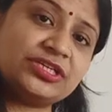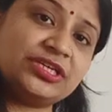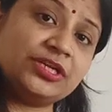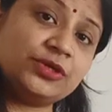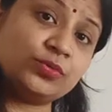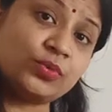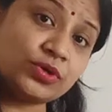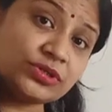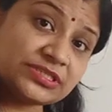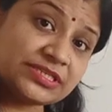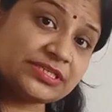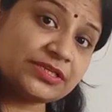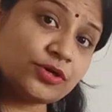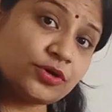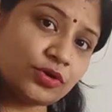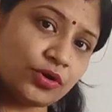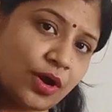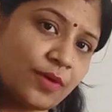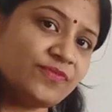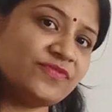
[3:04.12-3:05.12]
it was in
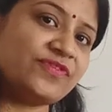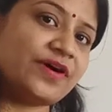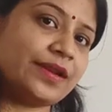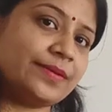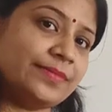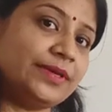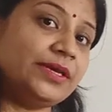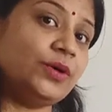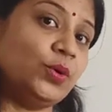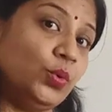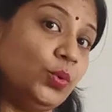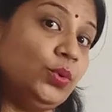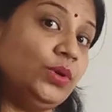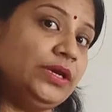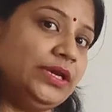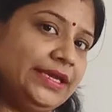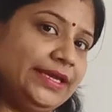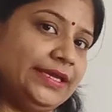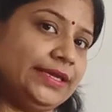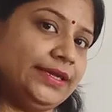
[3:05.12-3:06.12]
crop farming
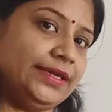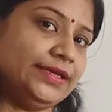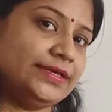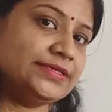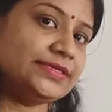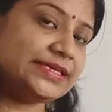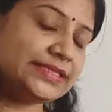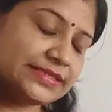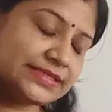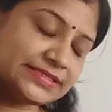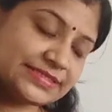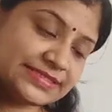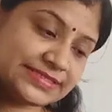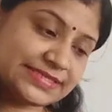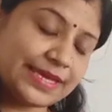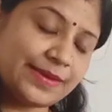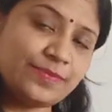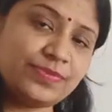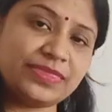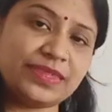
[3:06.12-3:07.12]
only, in the
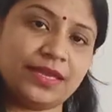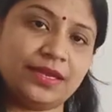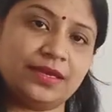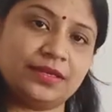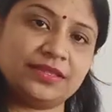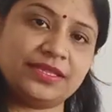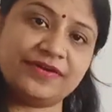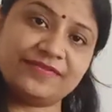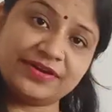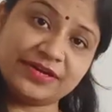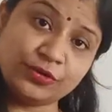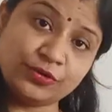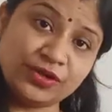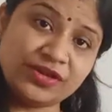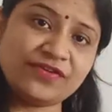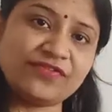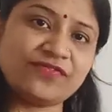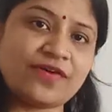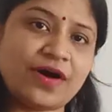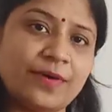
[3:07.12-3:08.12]
same thing they were
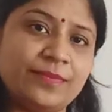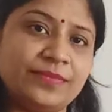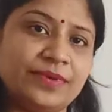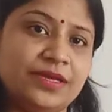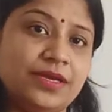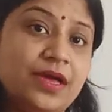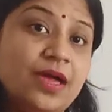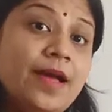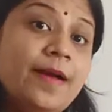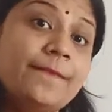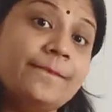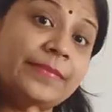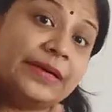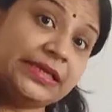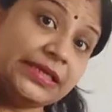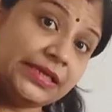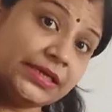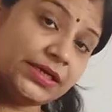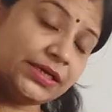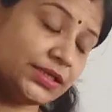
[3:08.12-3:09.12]
doing farming. But
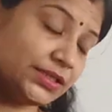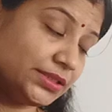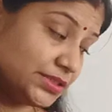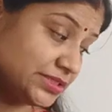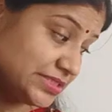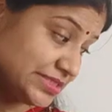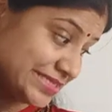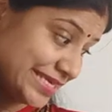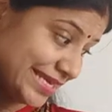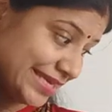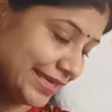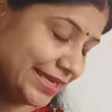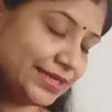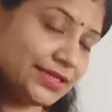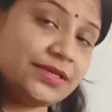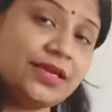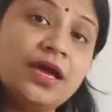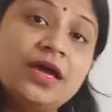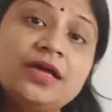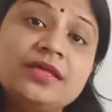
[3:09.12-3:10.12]
here in the
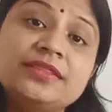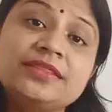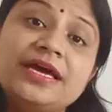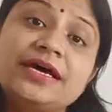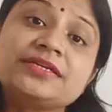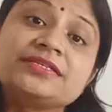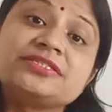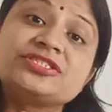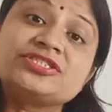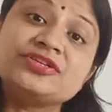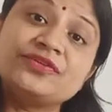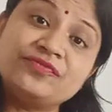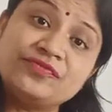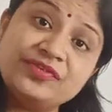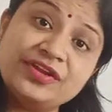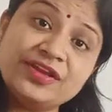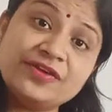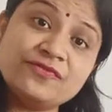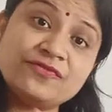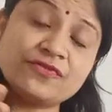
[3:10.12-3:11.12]
second they are
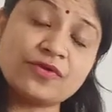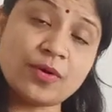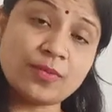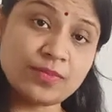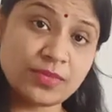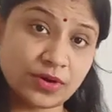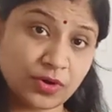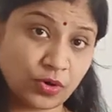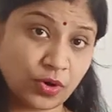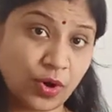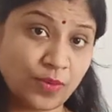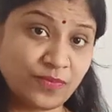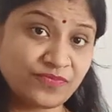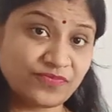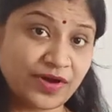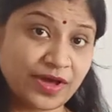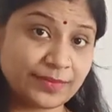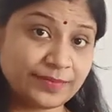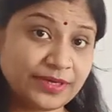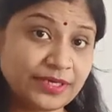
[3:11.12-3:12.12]
shifting from crop
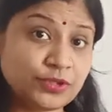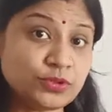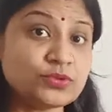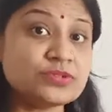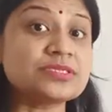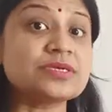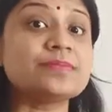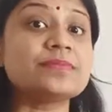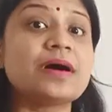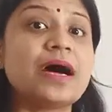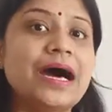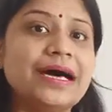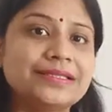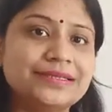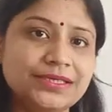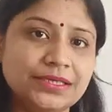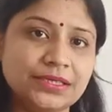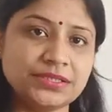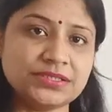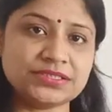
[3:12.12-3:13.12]
farming to some
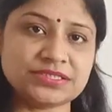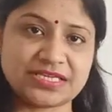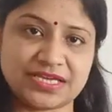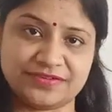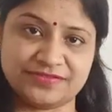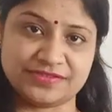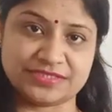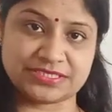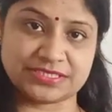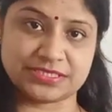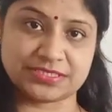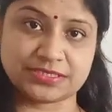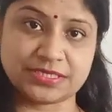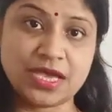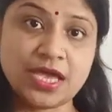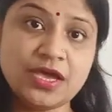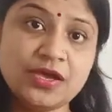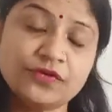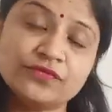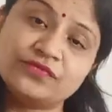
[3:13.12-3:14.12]
other services.
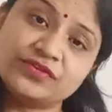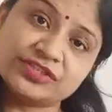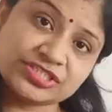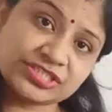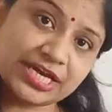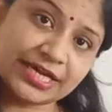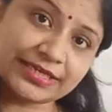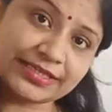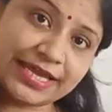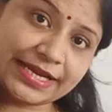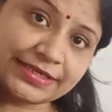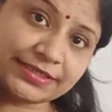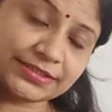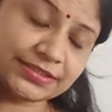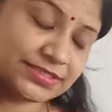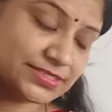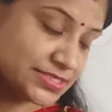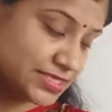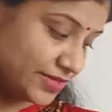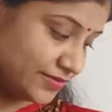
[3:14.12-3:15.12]
Which are that
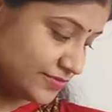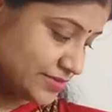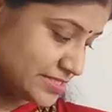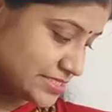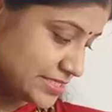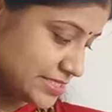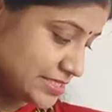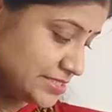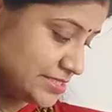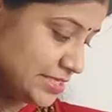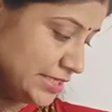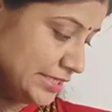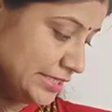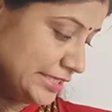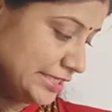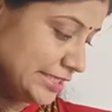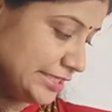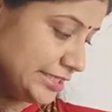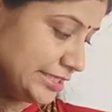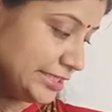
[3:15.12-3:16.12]
other services?
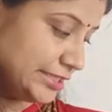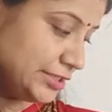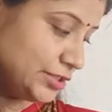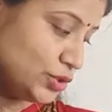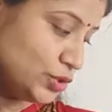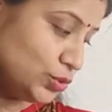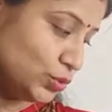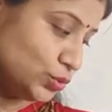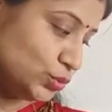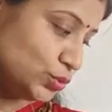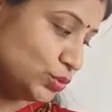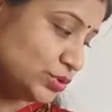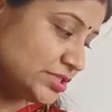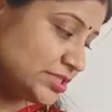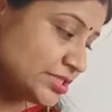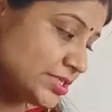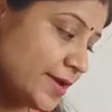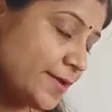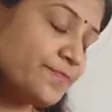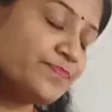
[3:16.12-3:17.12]
It
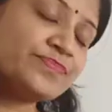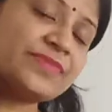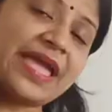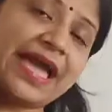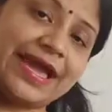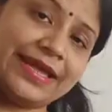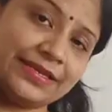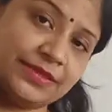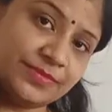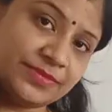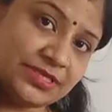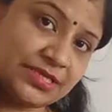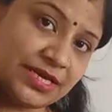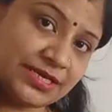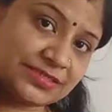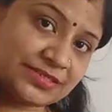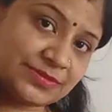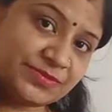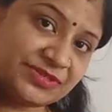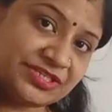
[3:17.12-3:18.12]
includes animal
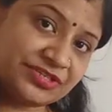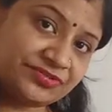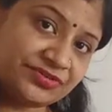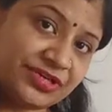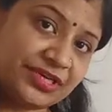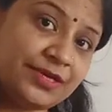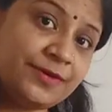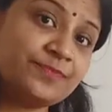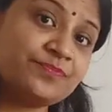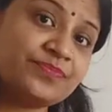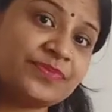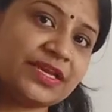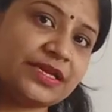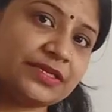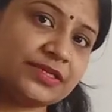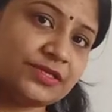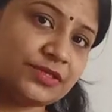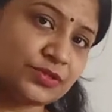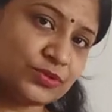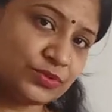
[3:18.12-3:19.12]
husbandry, it
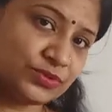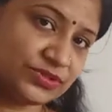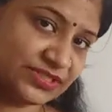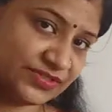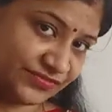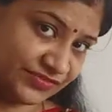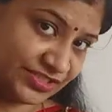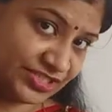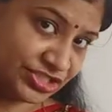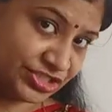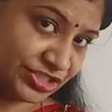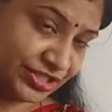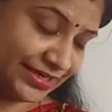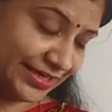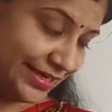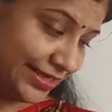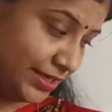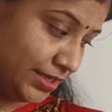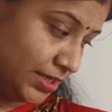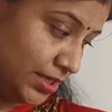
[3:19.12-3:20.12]
includes
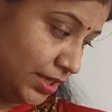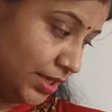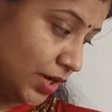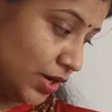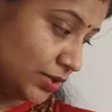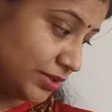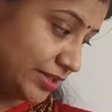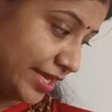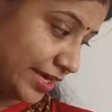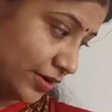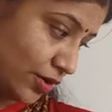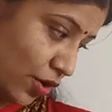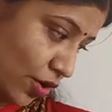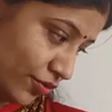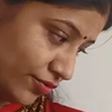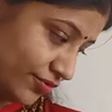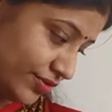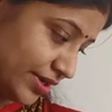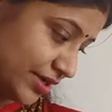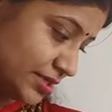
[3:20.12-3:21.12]
fishery, then
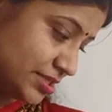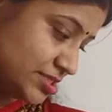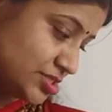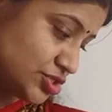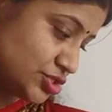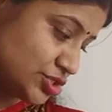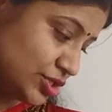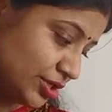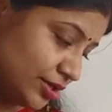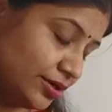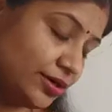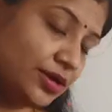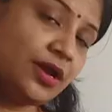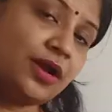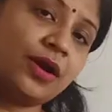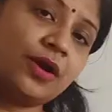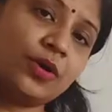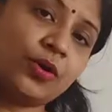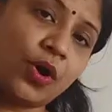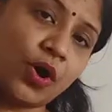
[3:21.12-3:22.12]
horticulture,
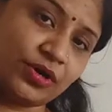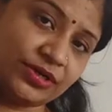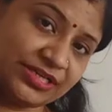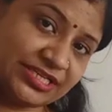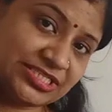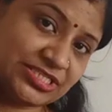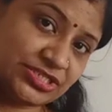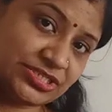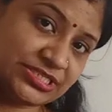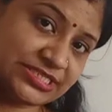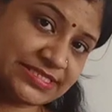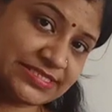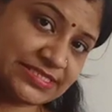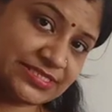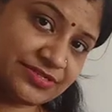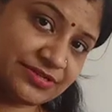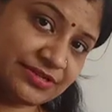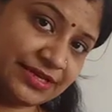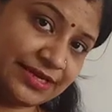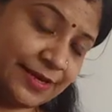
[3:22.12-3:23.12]
cottage
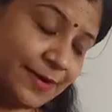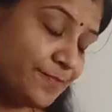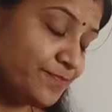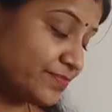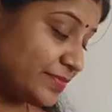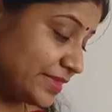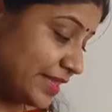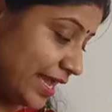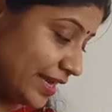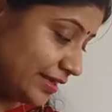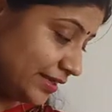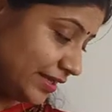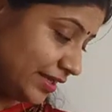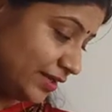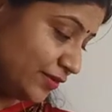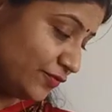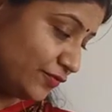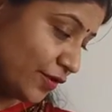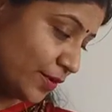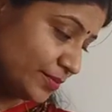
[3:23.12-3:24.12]
industry and
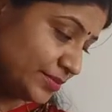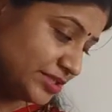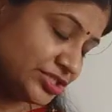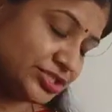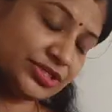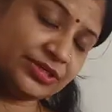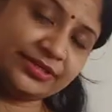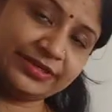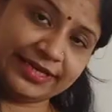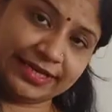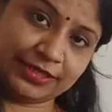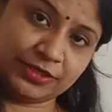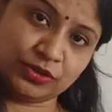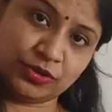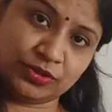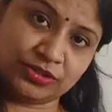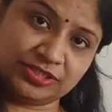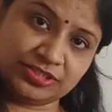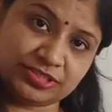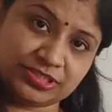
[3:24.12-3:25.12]
information
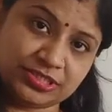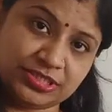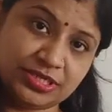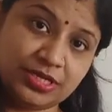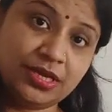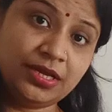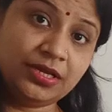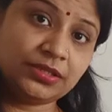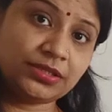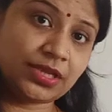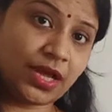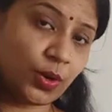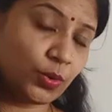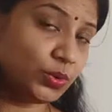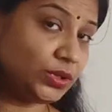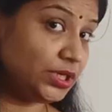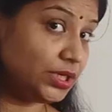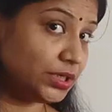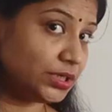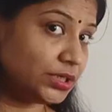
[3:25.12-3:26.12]
technology. Now
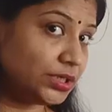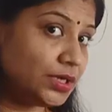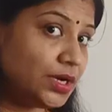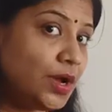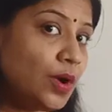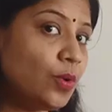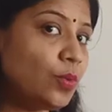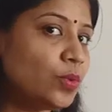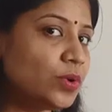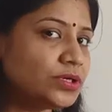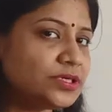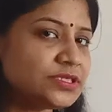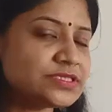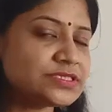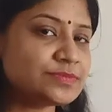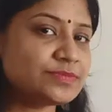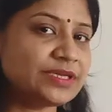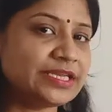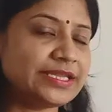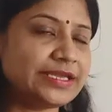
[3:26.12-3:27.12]
here, what
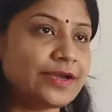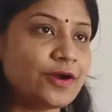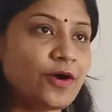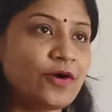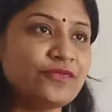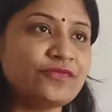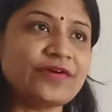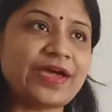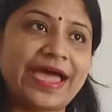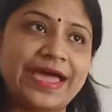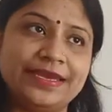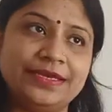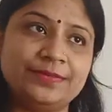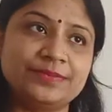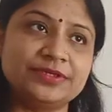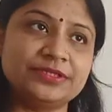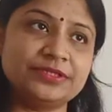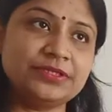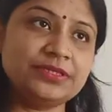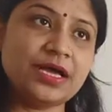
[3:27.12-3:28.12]
is meaning of
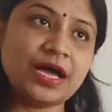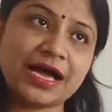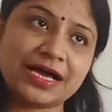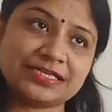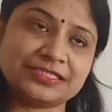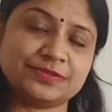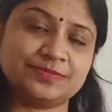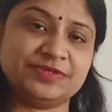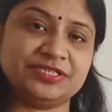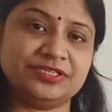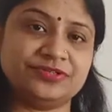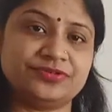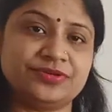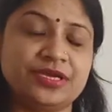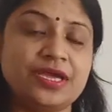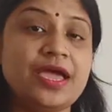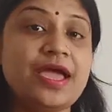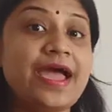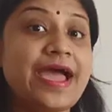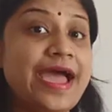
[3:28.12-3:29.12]
animal
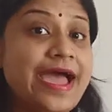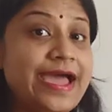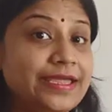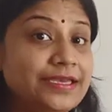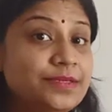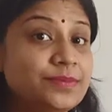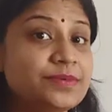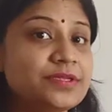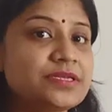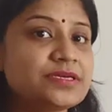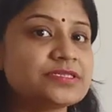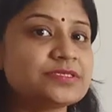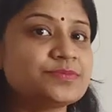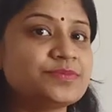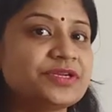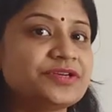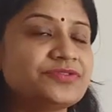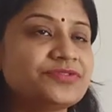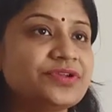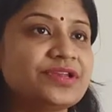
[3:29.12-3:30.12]
husbandry? Animal
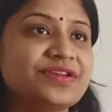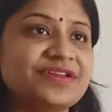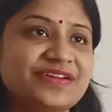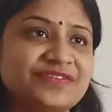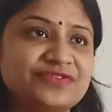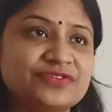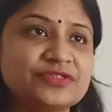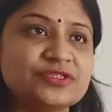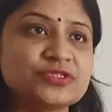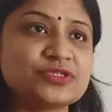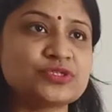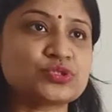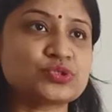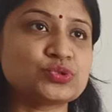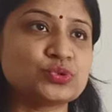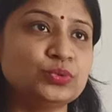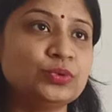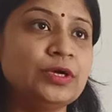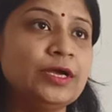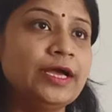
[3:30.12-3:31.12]
husbandry refers
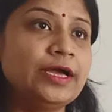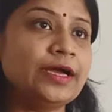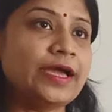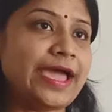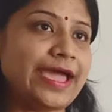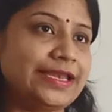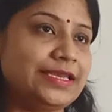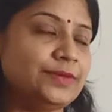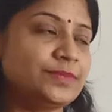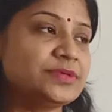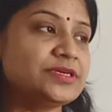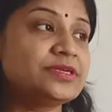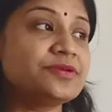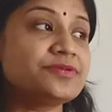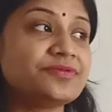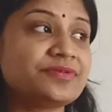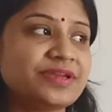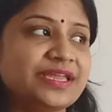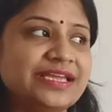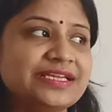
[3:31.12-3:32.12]
to animal
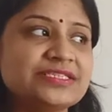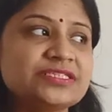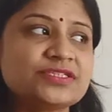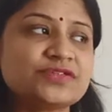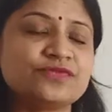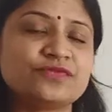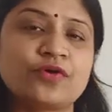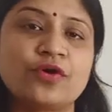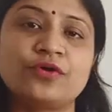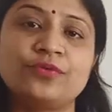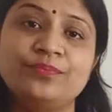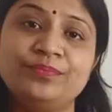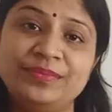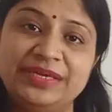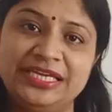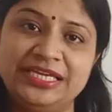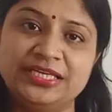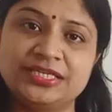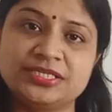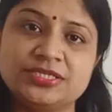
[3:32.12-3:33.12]
raised for
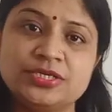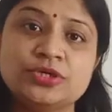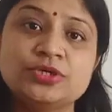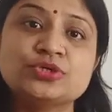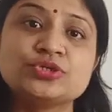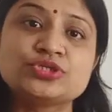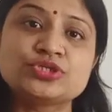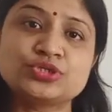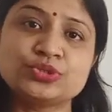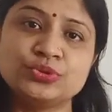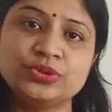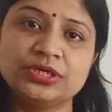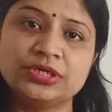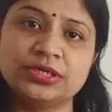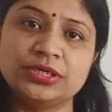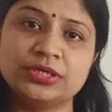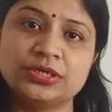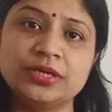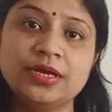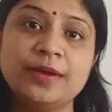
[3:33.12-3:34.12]
meat,
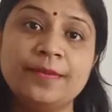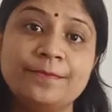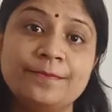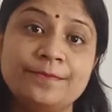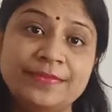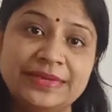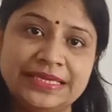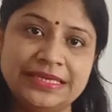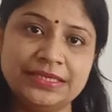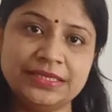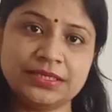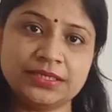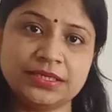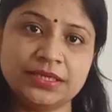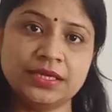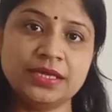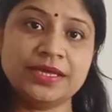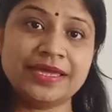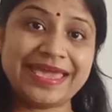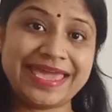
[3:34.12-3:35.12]
sugar,
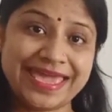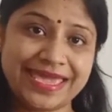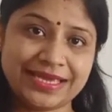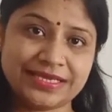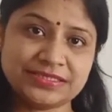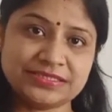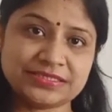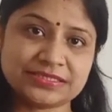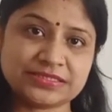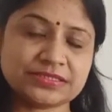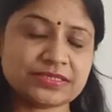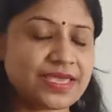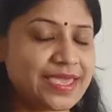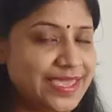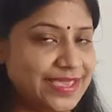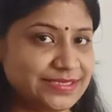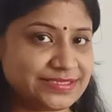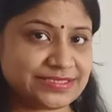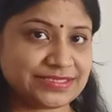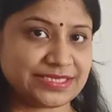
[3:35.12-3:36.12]
milk, eggs,
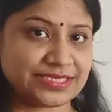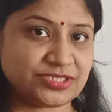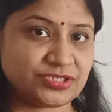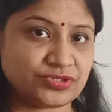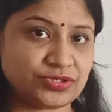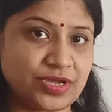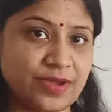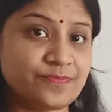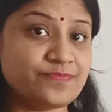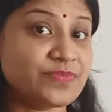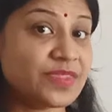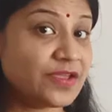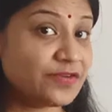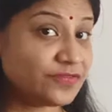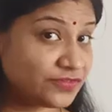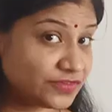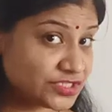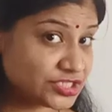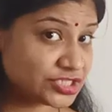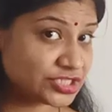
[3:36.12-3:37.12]
etc.
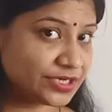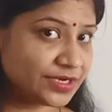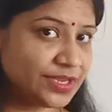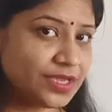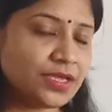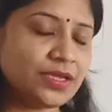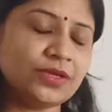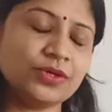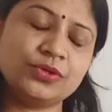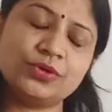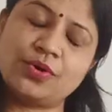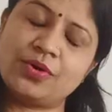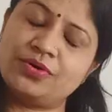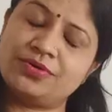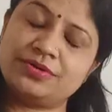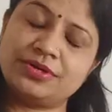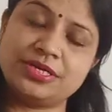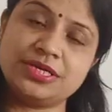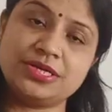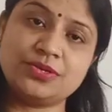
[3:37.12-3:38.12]
Fishery, you
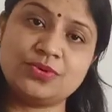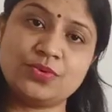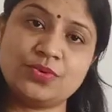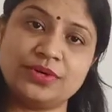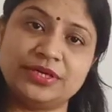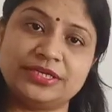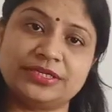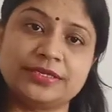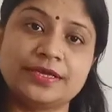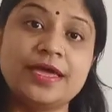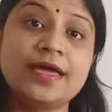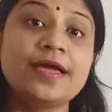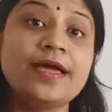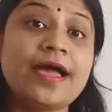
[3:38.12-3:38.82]
already know it.